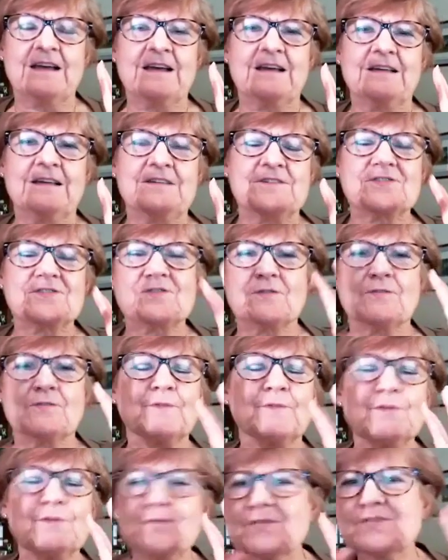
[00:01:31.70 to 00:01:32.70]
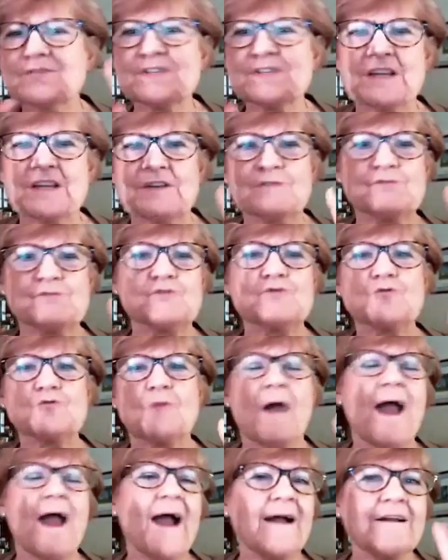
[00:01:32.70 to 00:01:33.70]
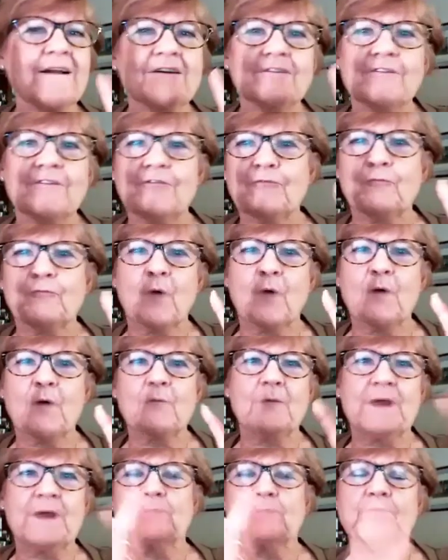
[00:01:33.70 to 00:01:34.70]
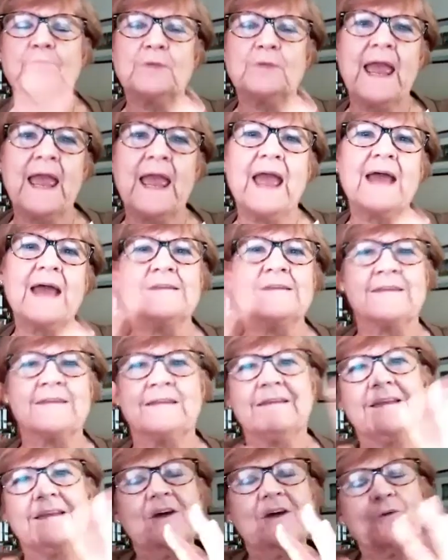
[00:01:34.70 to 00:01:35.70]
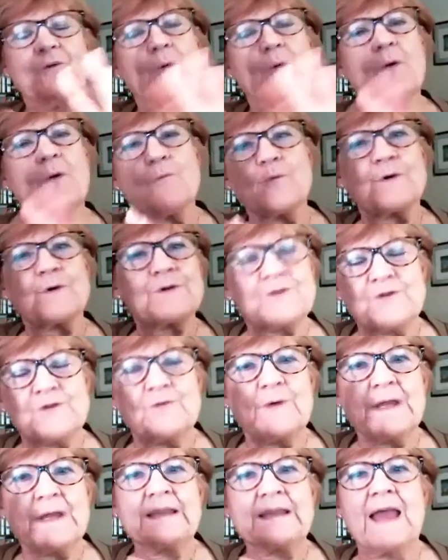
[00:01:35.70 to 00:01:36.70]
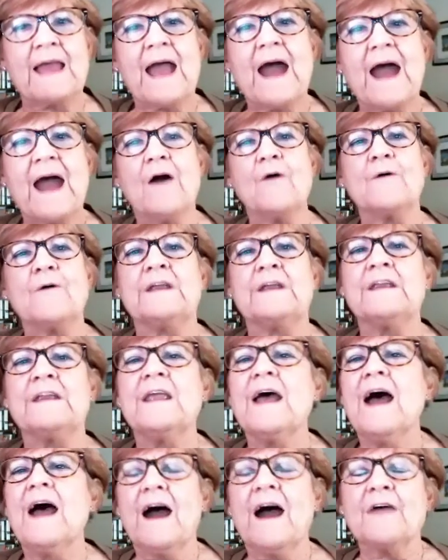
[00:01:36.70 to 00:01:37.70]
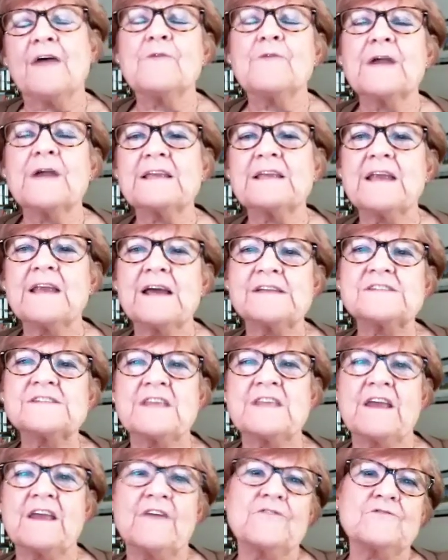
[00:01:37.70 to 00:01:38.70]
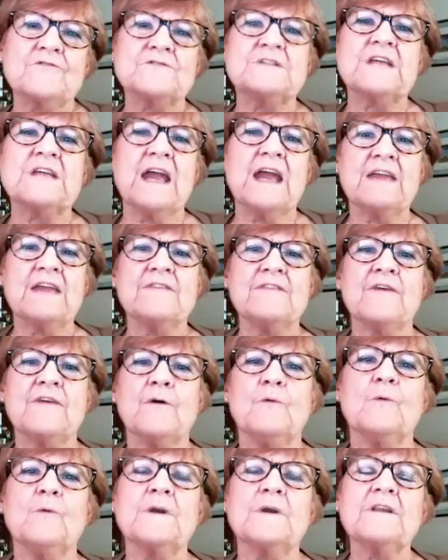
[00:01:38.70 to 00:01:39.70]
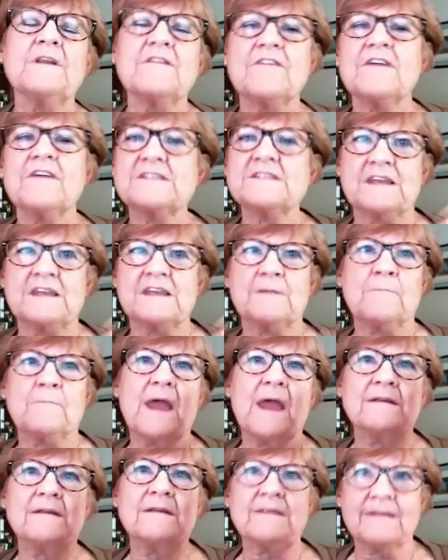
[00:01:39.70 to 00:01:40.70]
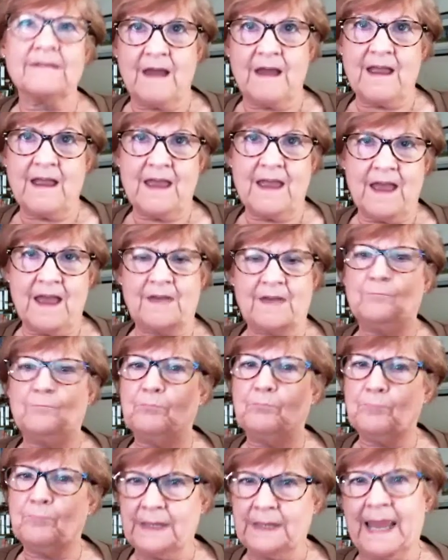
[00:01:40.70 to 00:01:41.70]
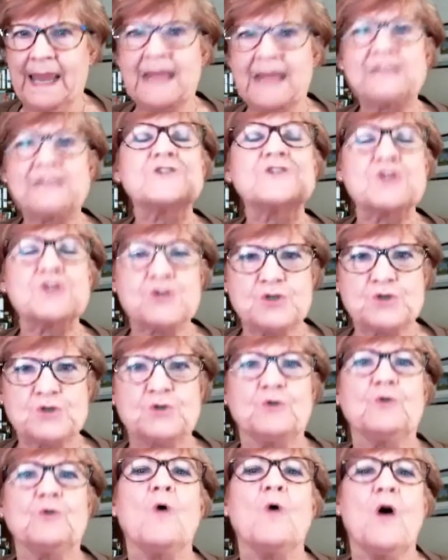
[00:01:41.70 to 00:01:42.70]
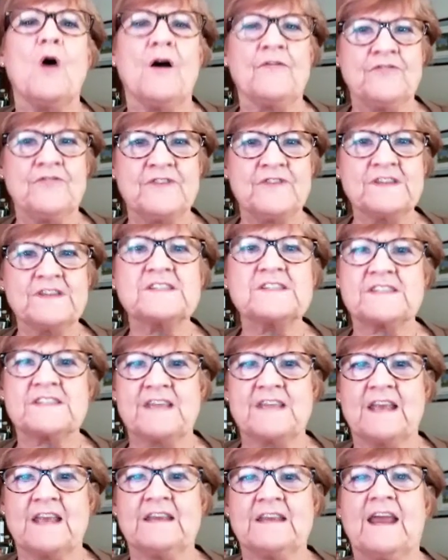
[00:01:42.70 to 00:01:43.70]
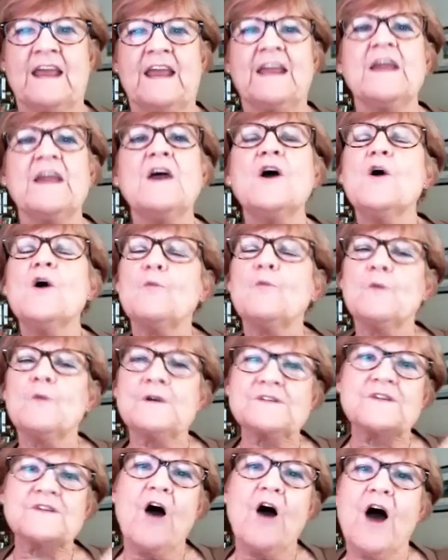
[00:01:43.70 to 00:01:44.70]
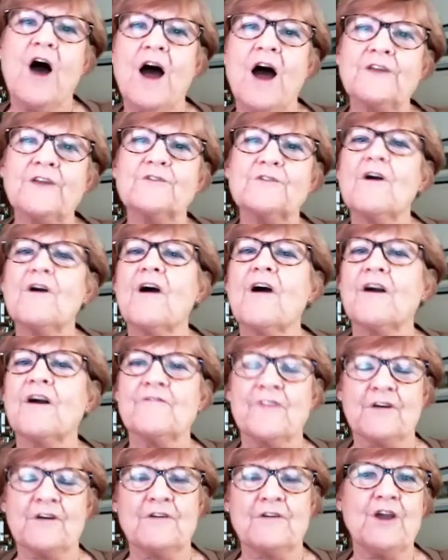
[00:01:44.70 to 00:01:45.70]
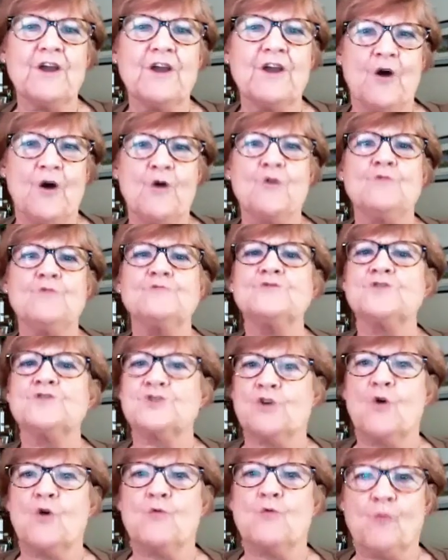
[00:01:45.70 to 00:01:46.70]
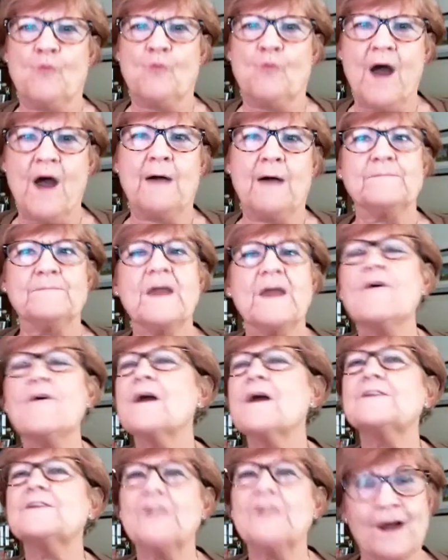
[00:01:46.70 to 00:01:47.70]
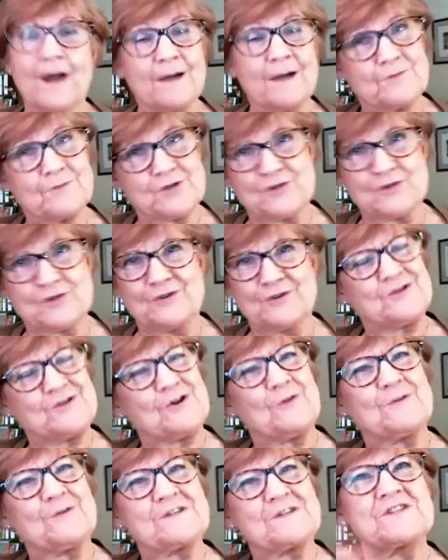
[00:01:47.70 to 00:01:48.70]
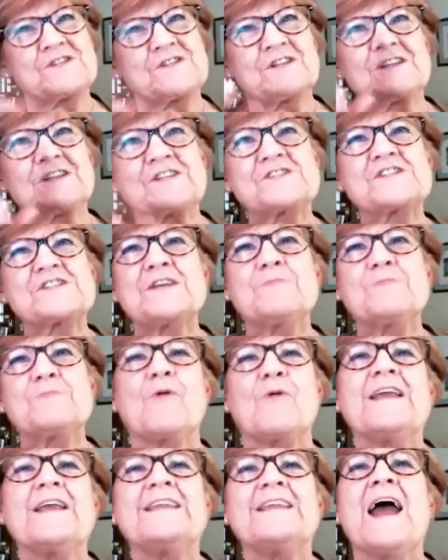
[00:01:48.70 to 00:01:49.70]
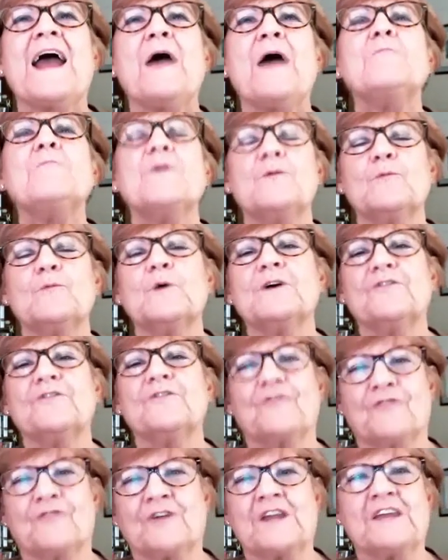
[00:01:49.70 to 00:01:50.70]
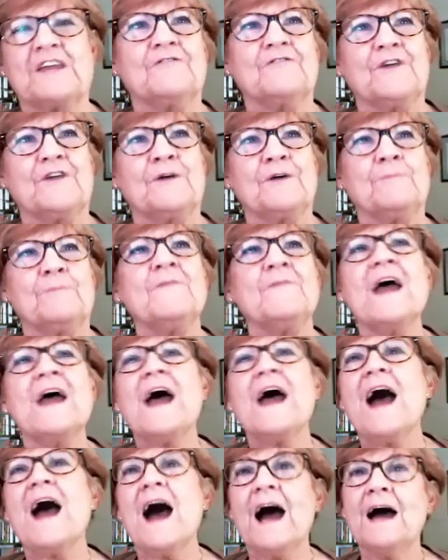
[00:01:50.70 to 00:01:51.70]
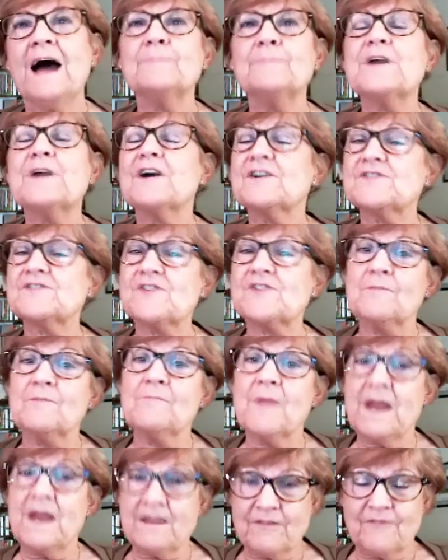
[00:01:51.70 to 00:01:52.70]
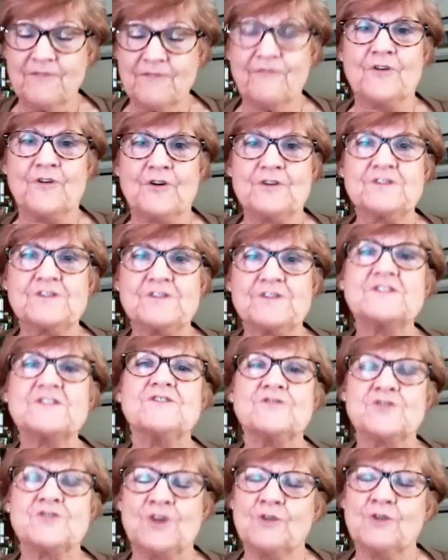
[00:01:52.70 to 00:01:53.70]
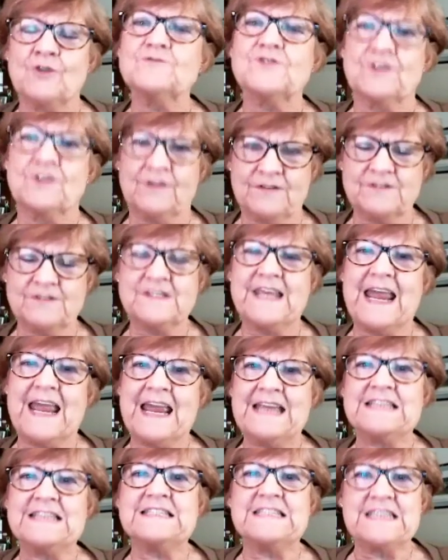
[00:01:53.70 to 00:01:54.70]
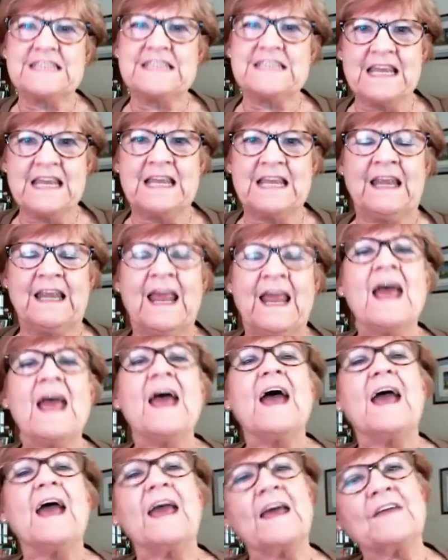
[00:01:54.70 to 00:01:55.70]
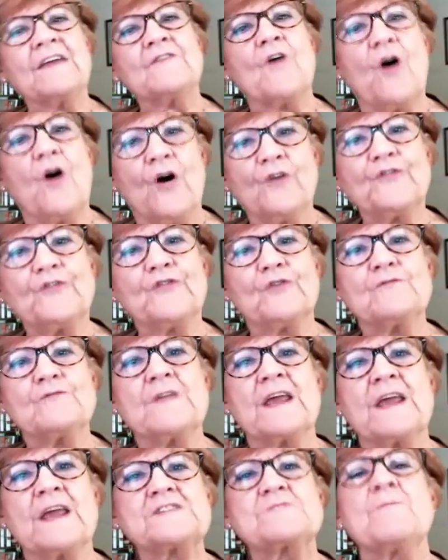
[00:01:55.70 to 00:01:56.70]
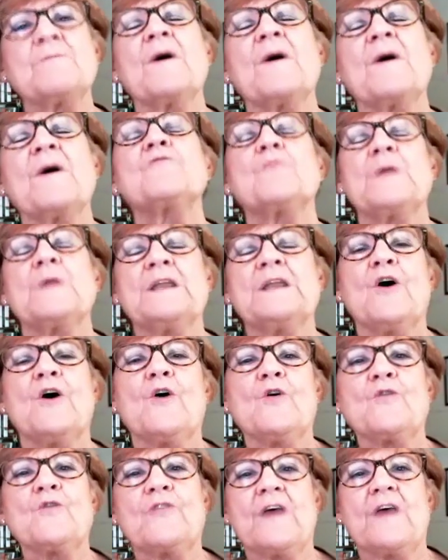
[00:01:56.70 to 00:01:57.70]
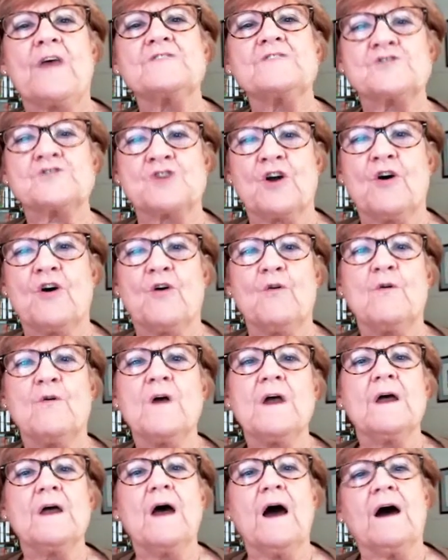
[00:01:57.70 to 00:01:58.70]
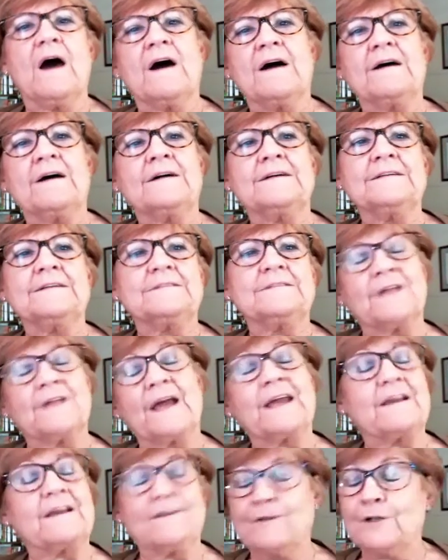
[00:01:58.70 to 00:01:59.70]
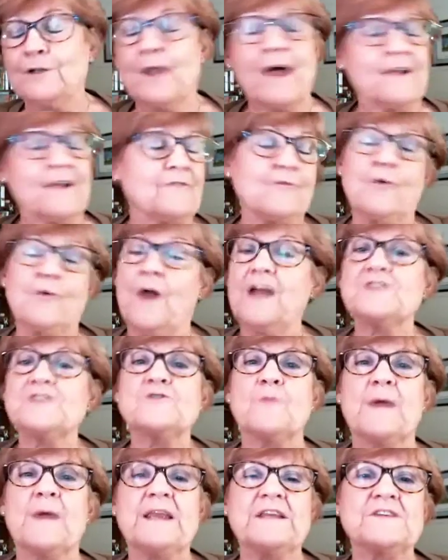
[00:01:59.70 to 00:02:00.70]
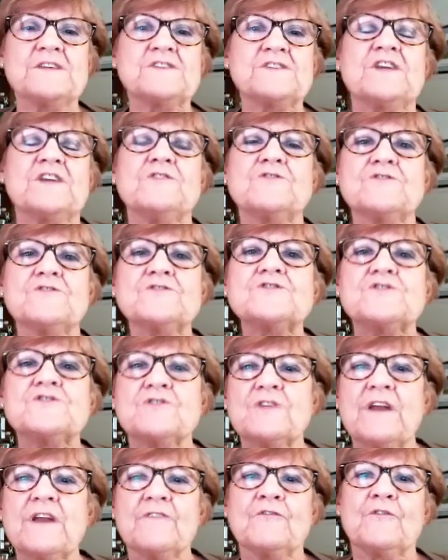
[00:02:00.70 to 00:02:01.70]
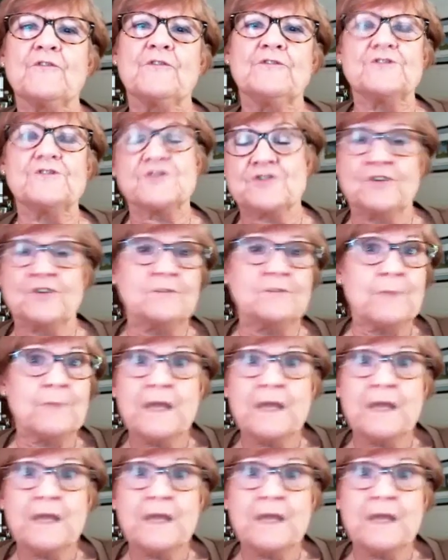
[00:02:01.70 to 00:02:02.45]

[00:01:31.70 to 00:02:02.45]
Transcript: sort of losing track of what we had planned and what we're doing now. And I recognized the other day that one of the things that Amanda and I had planned to do on this Sunday was honor our very own Joe Robb. Now, I'm sure Joe is still asleep right now, but we'll forgive him because on May the 1st, Joe turns 18. And also next month, we know that Joe, like a lot of graduating seniors, should be